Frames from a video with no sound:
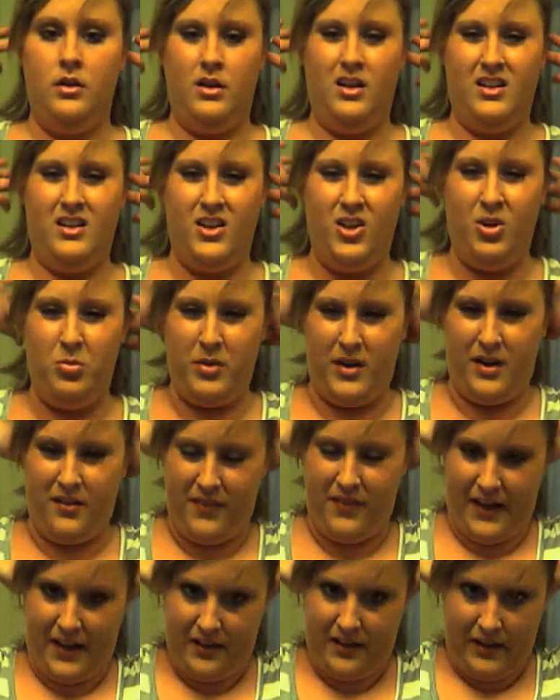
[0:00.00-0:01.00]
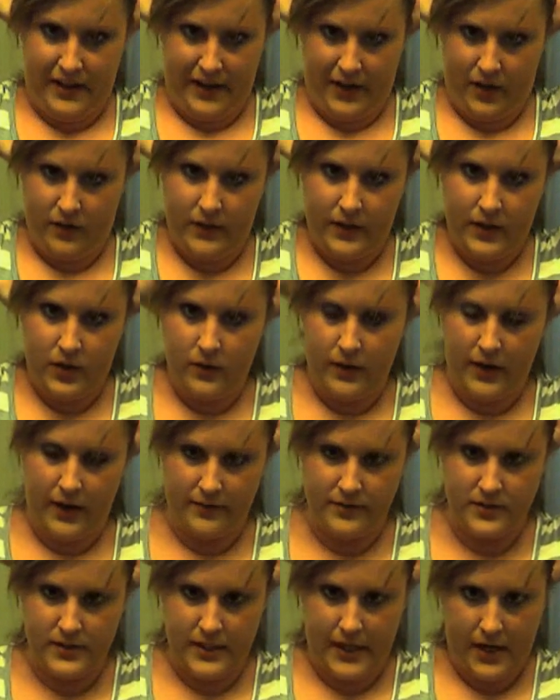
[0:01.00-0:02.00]
a little bit of that layer that you
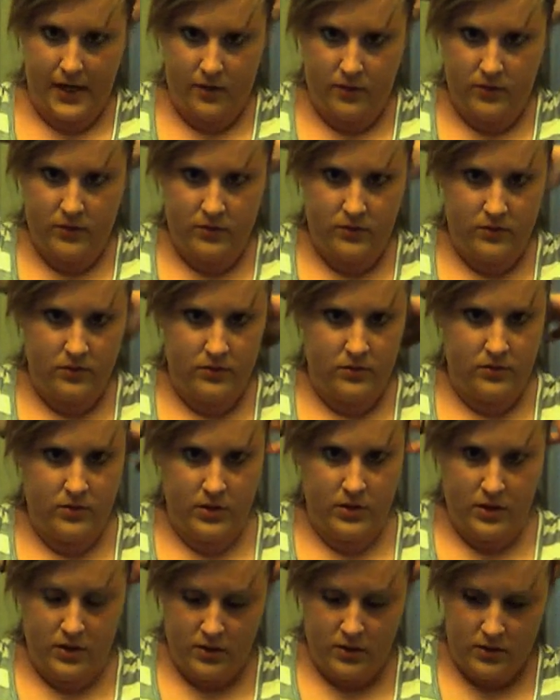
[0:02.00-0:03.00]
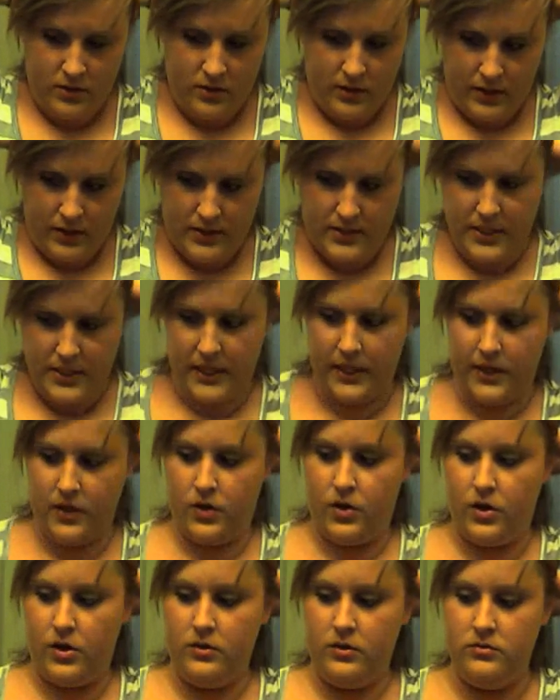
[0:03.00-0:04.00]
have down and take
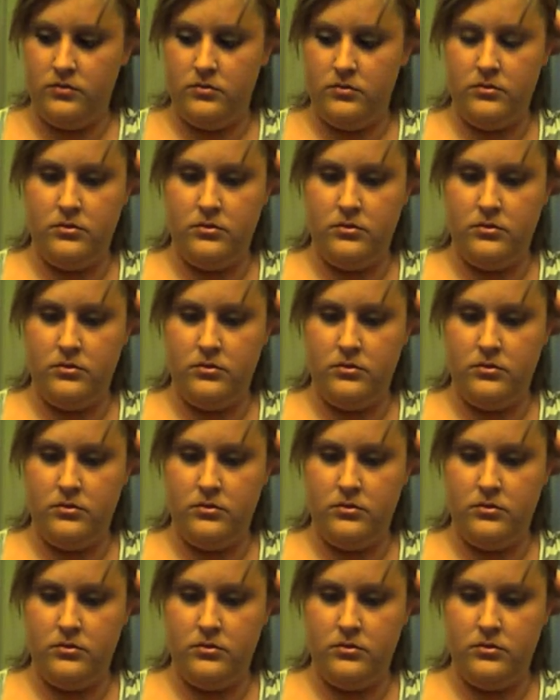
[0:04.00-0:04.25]
your